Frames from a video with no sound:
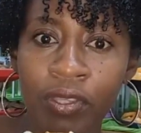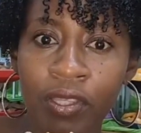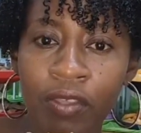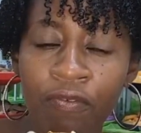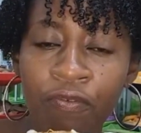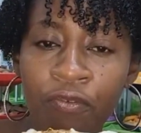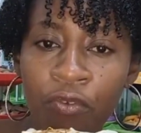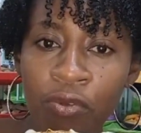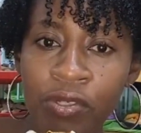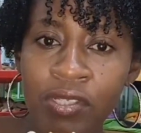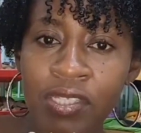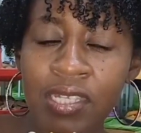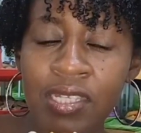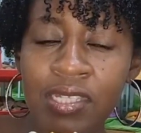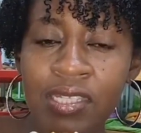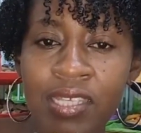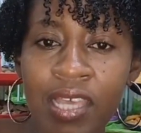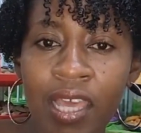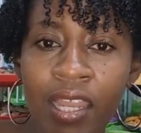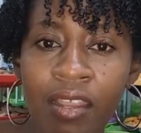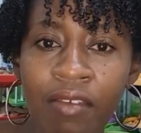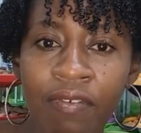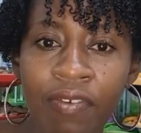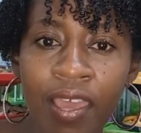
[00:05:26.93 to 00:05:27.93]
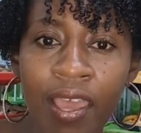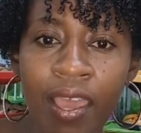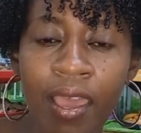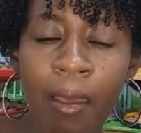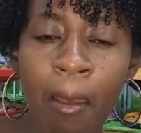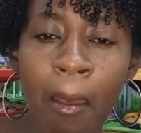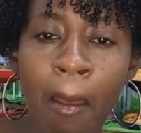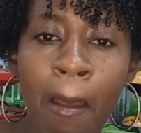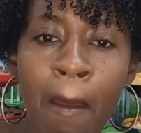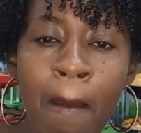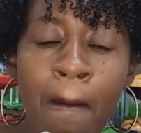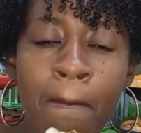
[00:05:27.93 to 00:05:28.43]
The fruits inside of
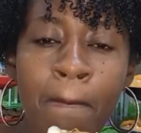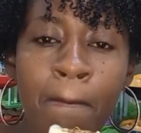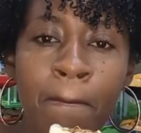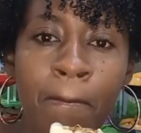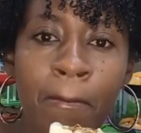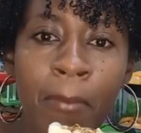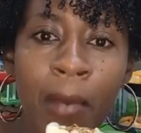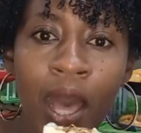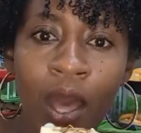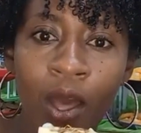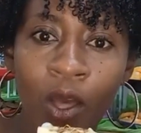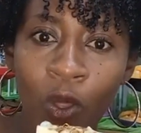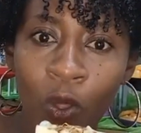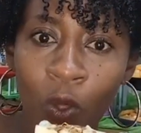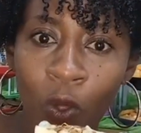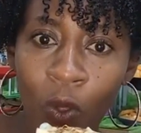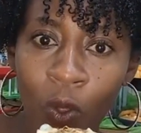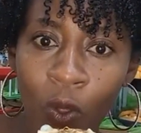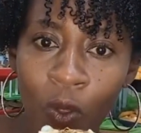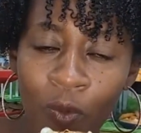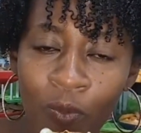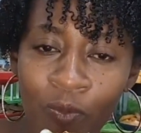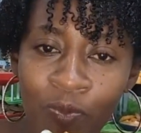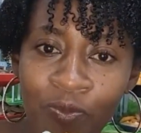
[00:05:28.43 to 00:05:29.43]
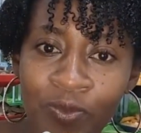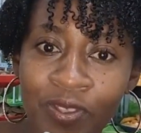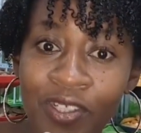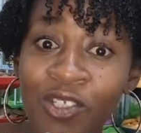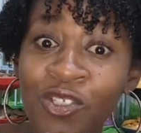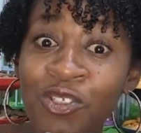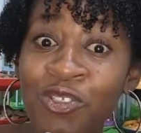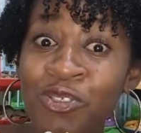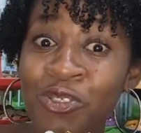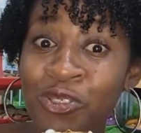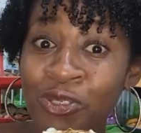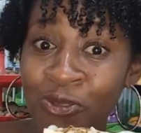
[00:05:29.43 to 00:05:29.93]
here: mango,
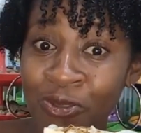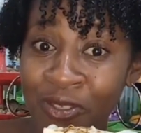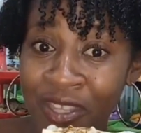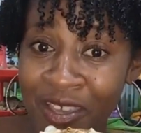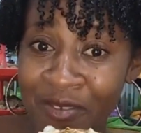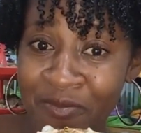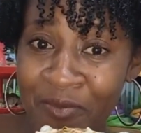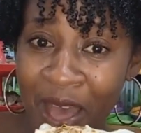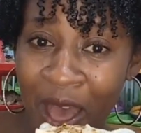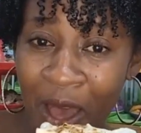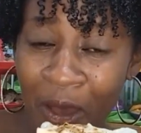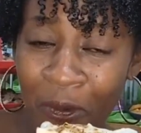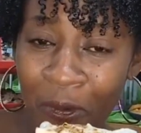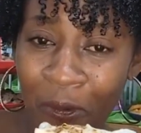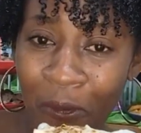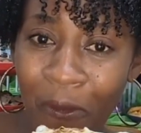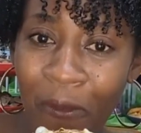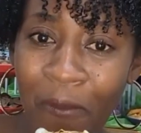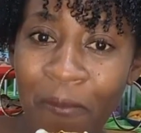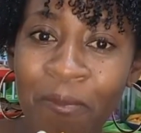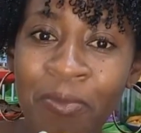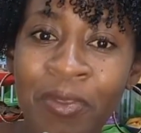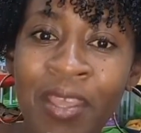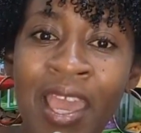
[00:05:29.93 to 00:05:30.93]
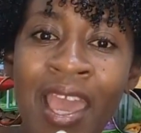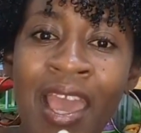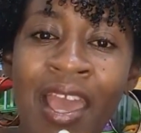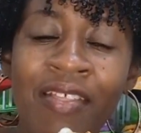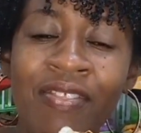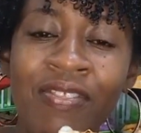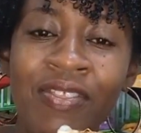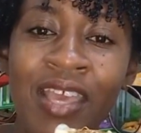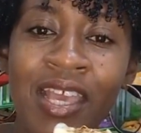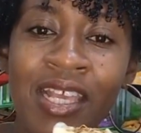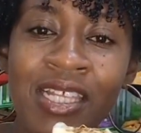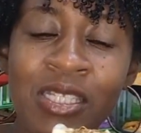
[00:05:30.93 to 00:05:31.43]
Julie mango,
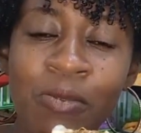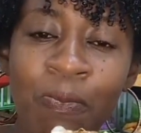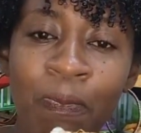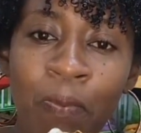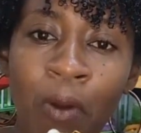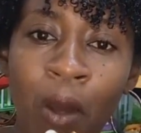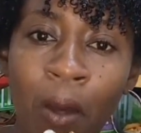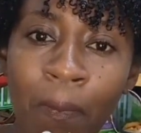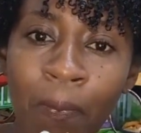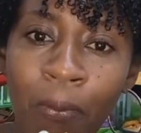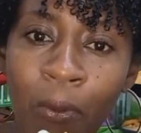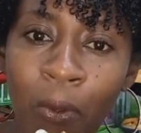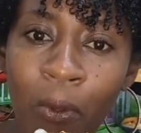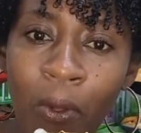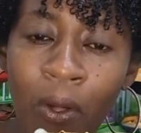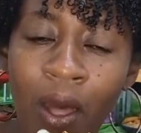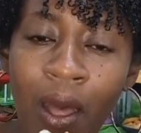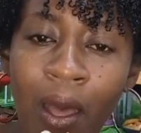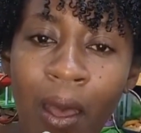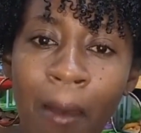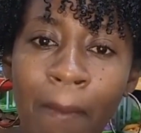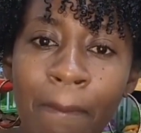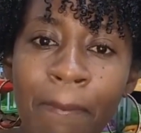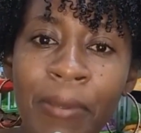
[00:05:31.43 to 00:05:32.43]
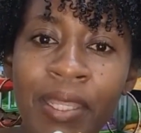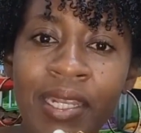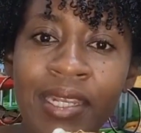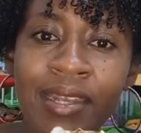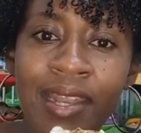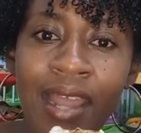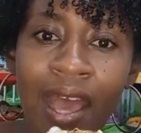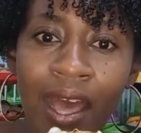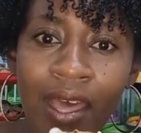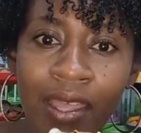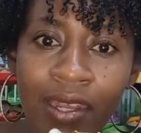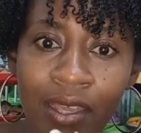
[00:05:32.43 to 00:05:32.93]
there's pawpaw,
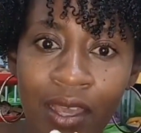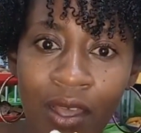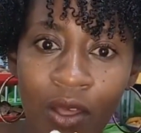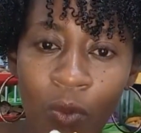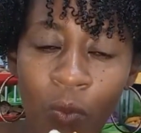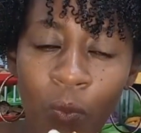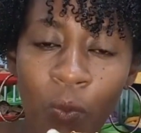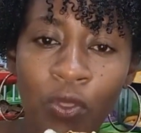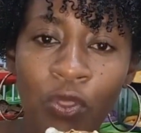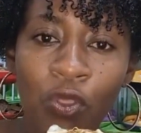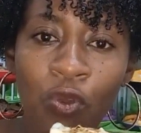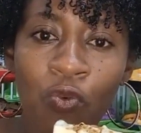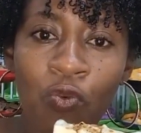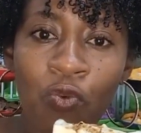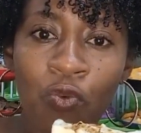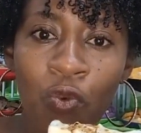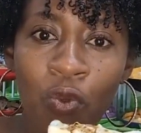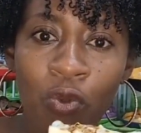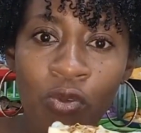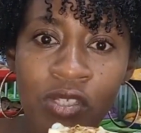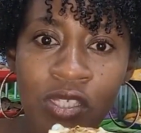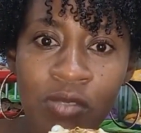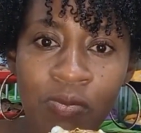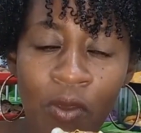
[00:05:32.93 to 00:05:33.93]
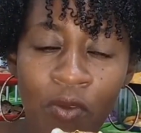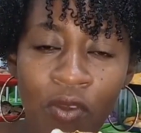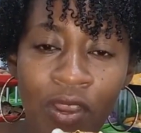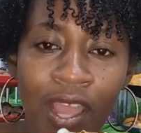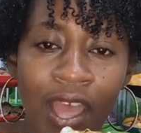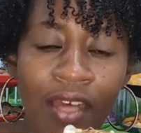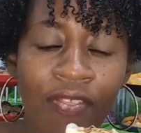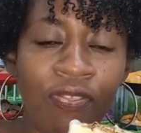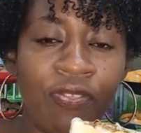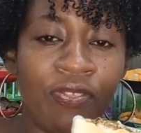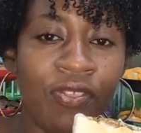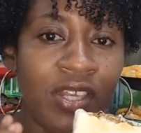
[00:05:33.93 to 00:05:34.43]
banana with the rosemary,
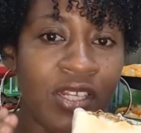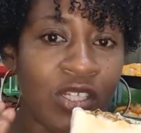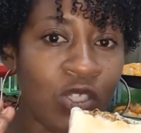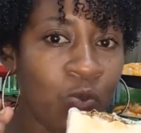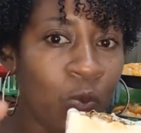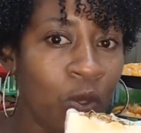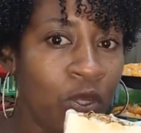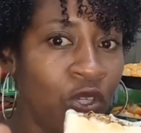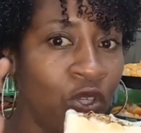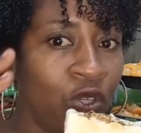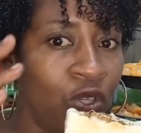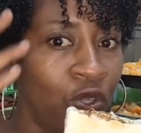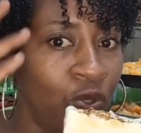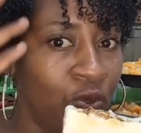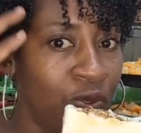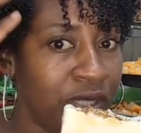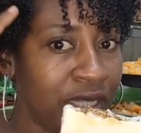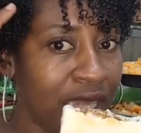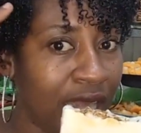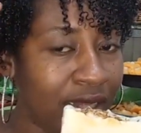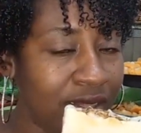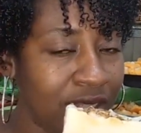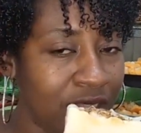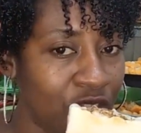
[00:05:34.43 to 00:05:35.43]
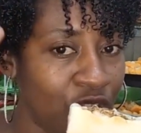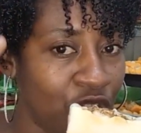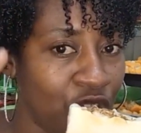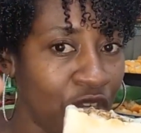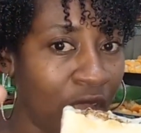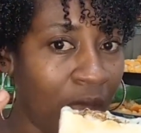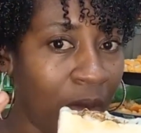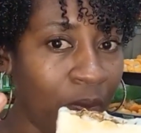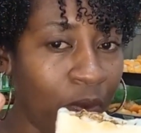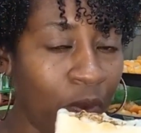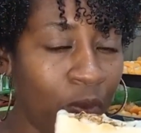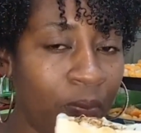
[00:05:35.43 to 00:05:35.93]
and this one you use as a
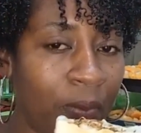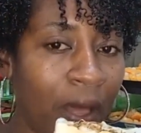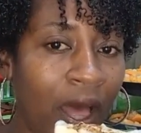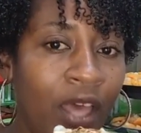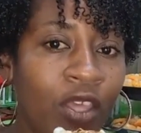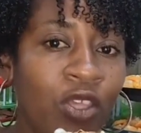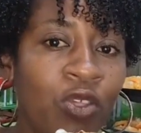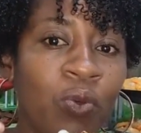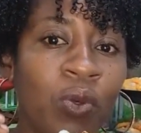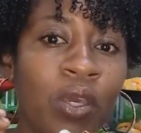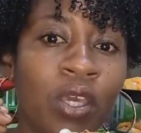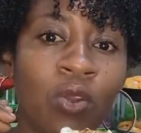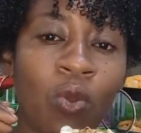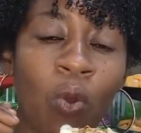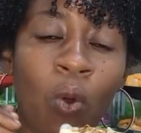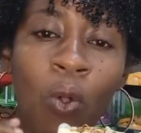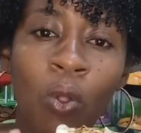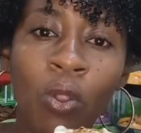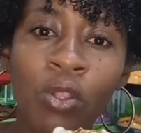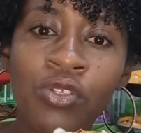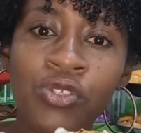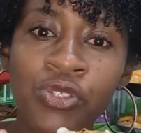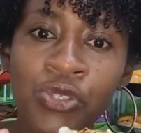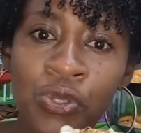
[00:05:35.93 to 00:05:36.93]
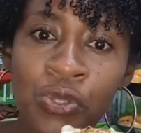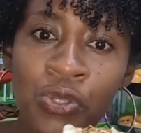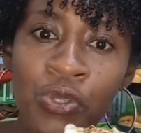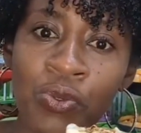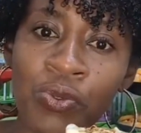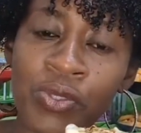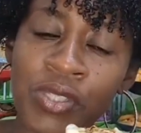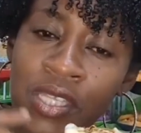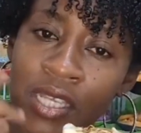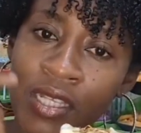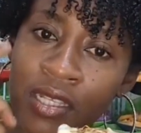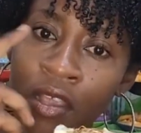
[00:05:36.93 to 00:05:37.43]
shampoo bar. You could also
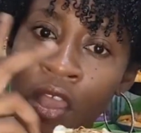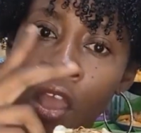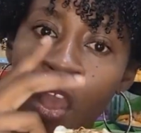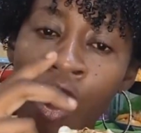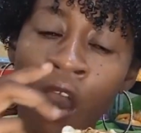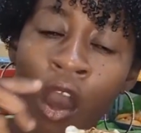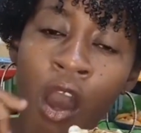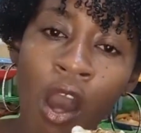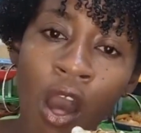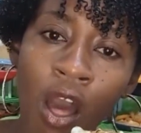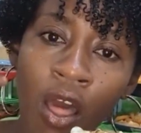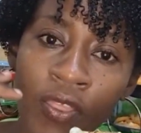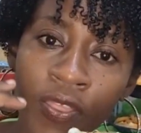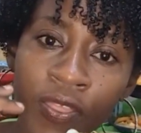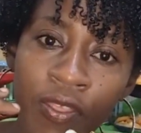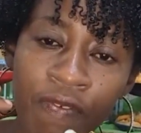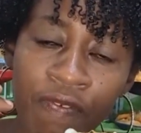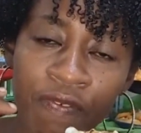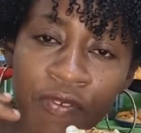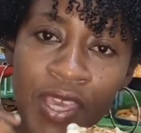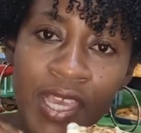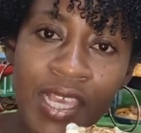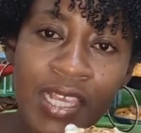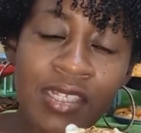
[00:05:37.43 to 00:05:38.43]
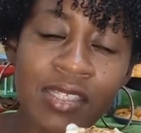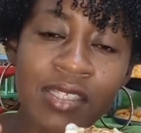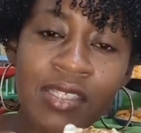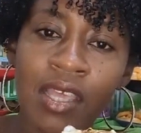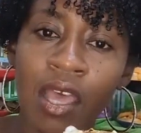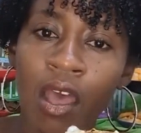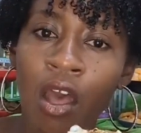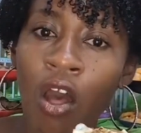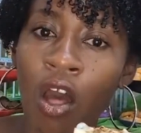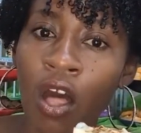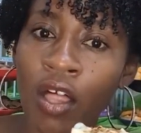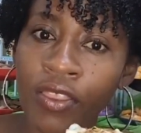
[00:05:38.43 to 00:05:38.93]
use it on the face,
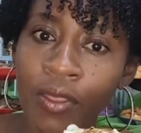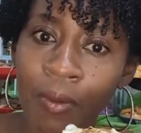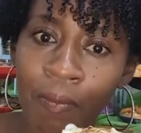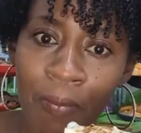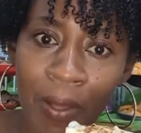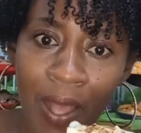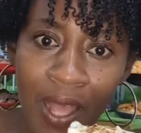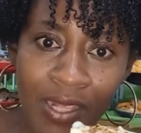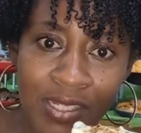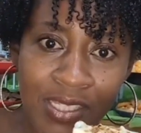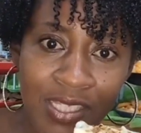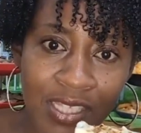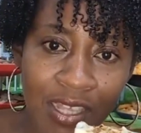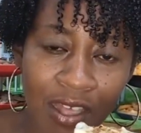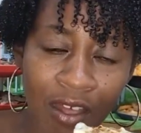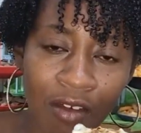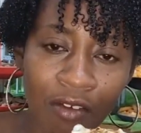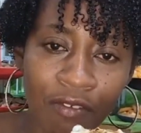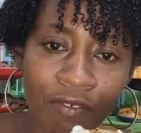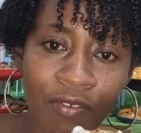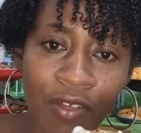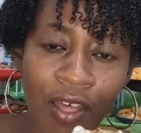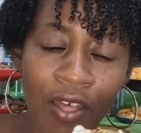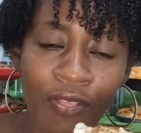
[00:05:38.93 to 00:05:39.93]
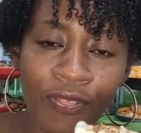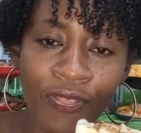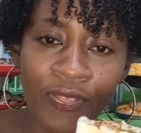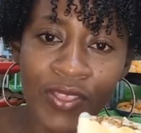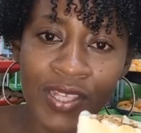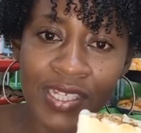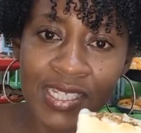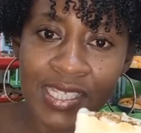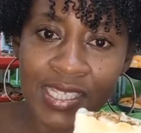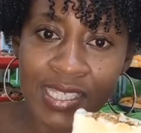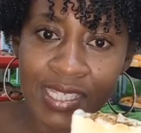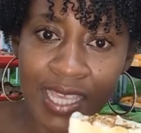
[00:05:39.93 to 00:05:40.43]
other parts of
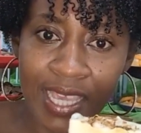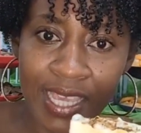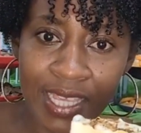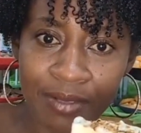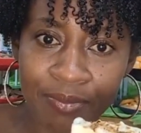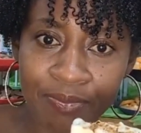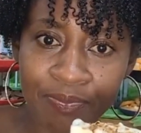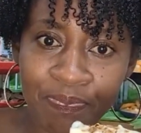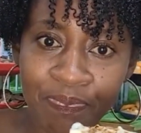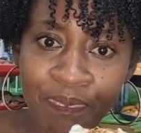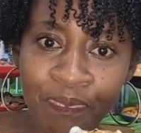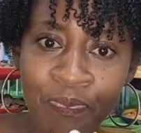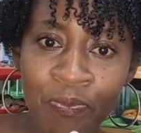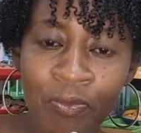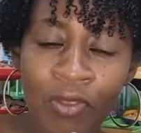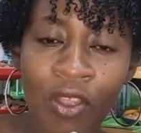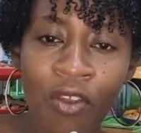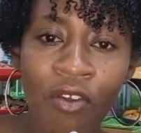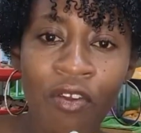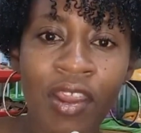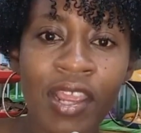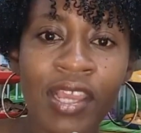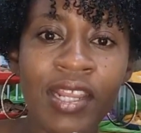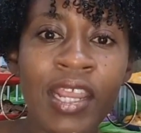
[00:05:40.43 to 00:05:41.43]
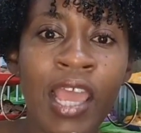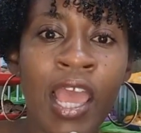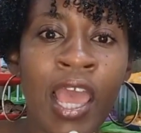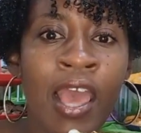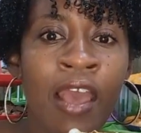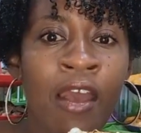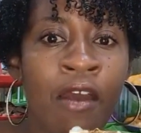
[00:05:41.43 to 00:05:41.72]
the skin, right?